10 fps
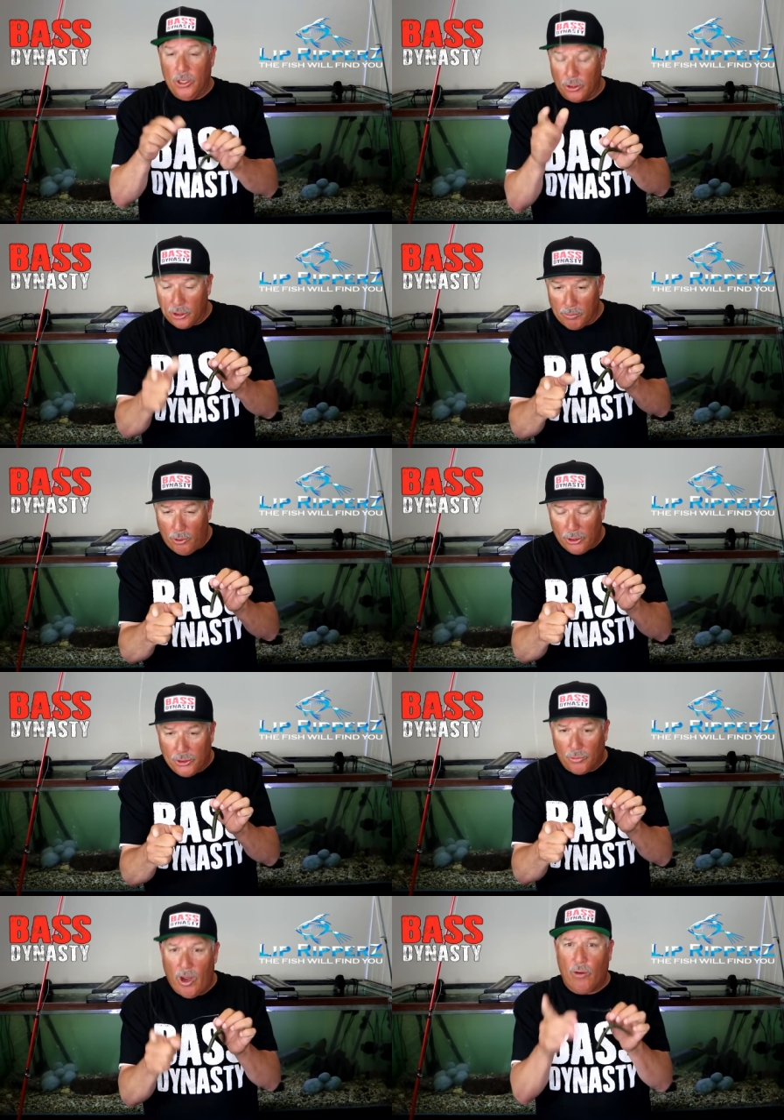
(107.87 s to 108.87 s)
you're going to
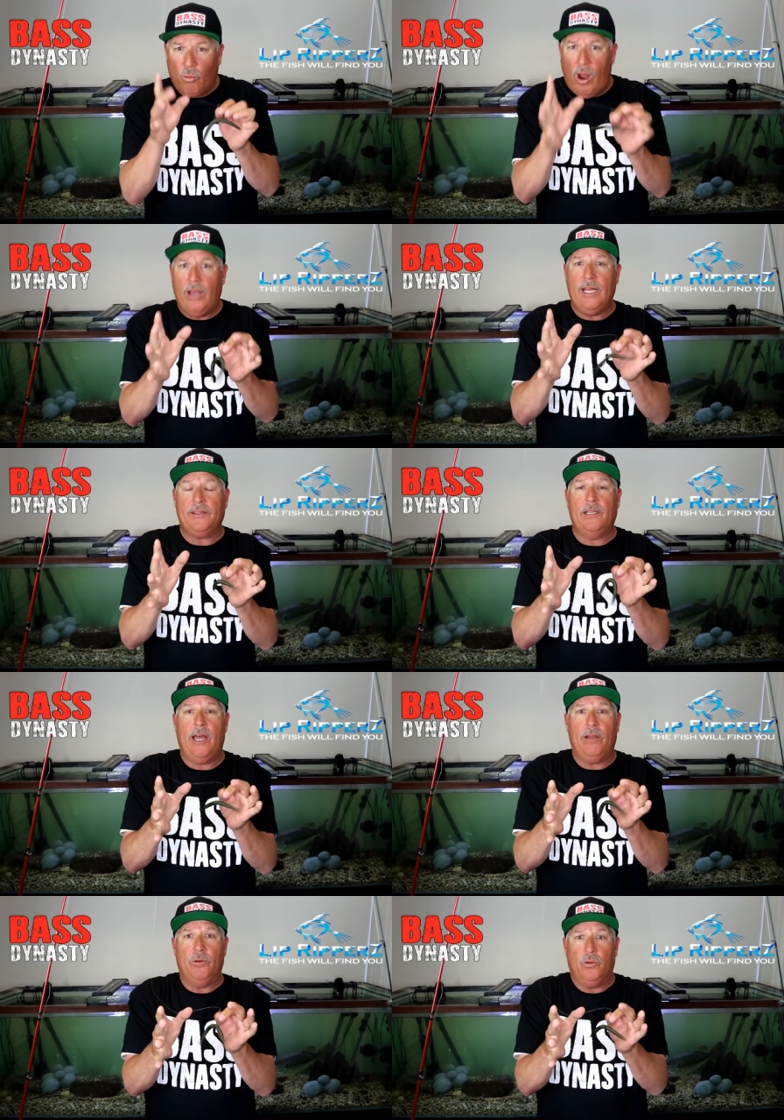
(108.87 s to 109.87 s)
point your rod right at the
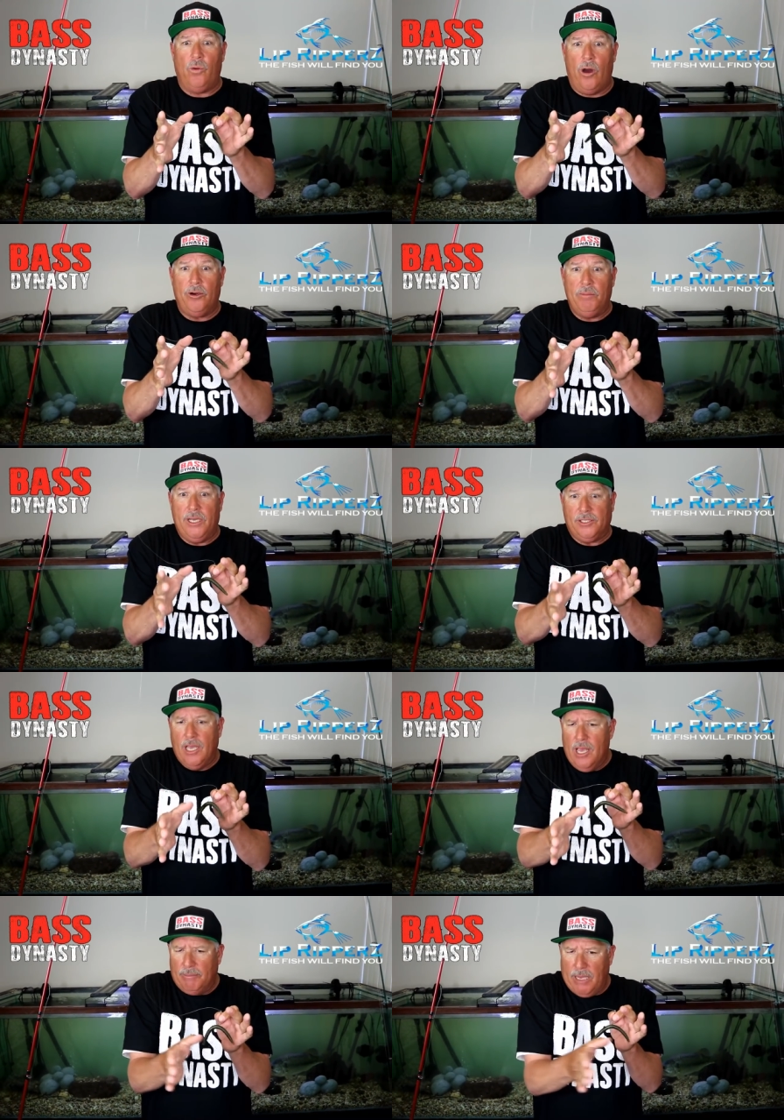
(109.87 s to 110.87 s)
line where the water
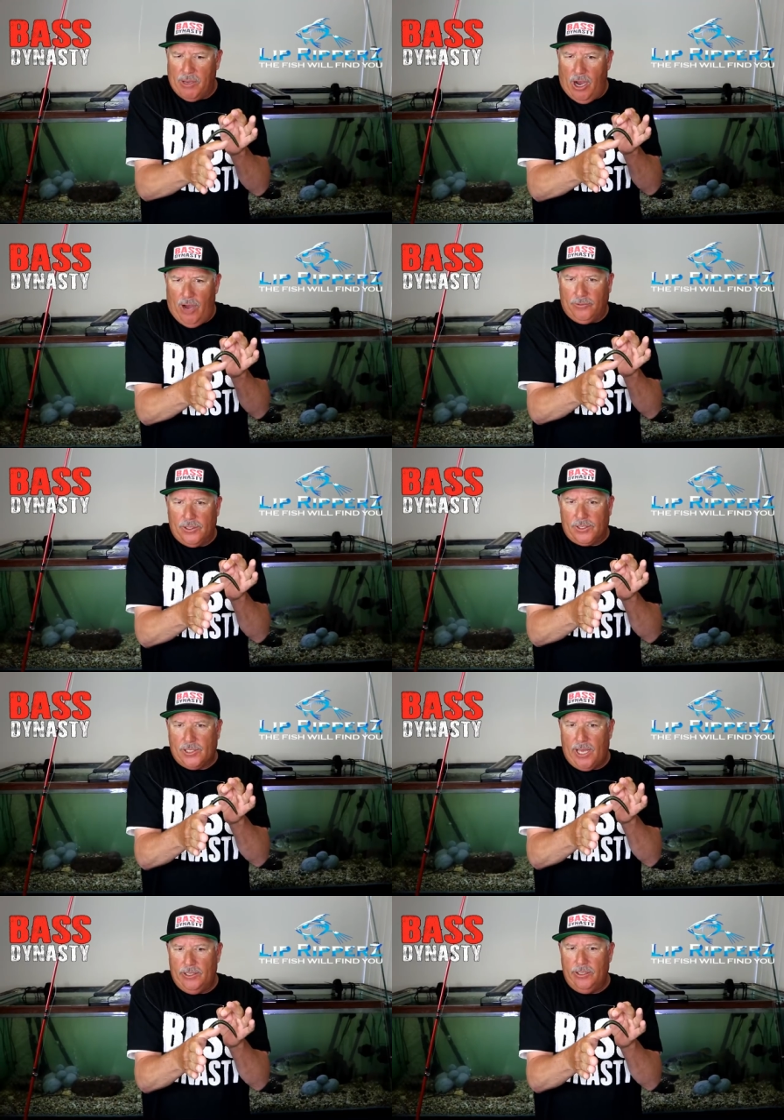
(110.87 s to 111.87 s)
meets, maybe off to the
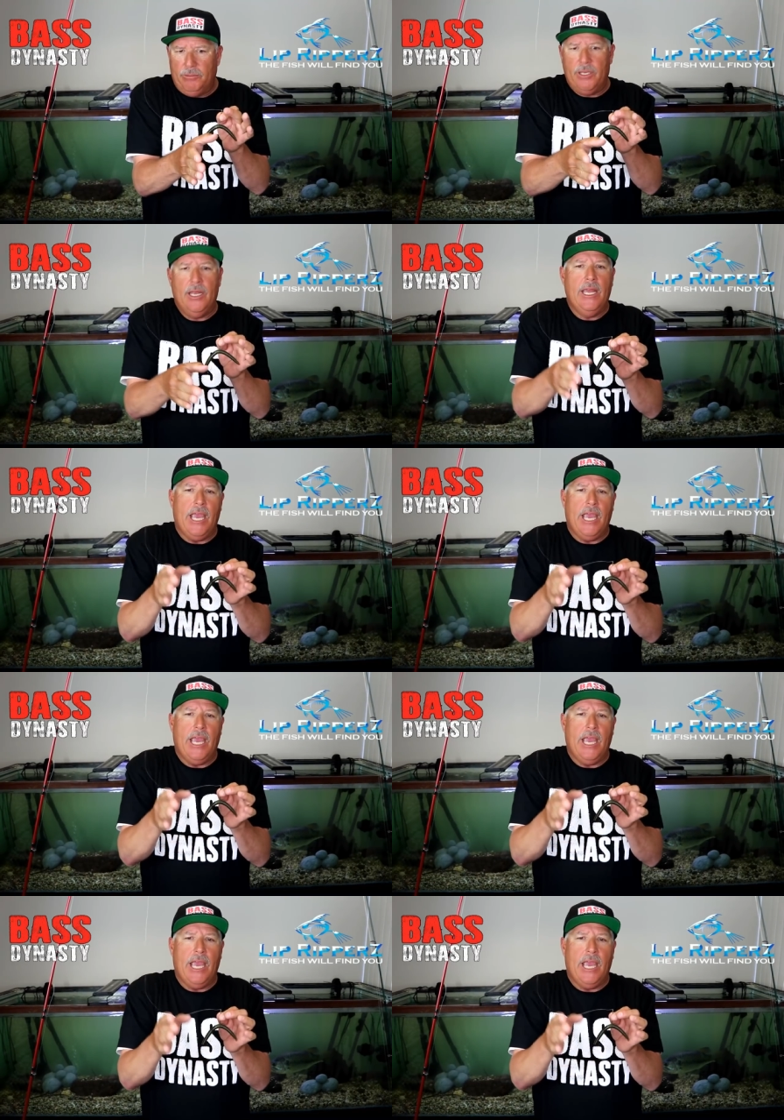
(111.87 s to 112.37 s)
side a little bit,